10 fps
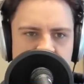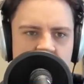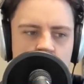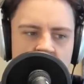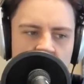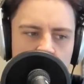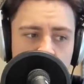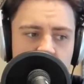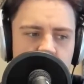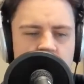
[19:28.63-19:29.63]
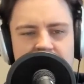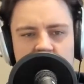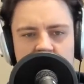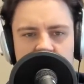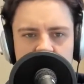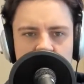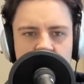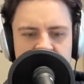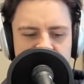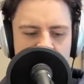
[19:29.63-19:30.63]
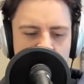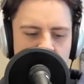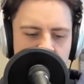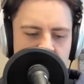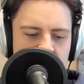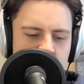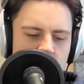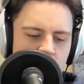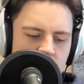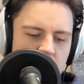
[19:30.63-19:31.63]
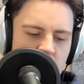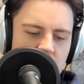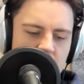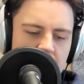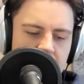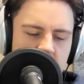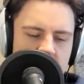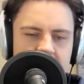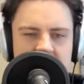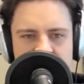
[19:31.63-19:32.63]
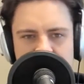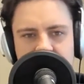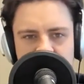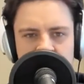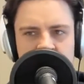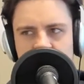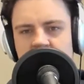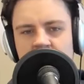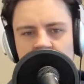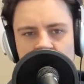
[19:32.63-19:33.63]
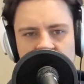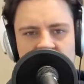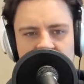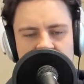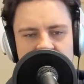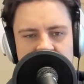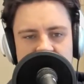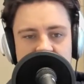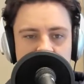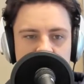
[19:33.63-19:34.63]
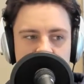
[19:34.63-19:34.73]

So when I first saw him in the film, I was kind of like, yeah, you're Joaquin Phoenix.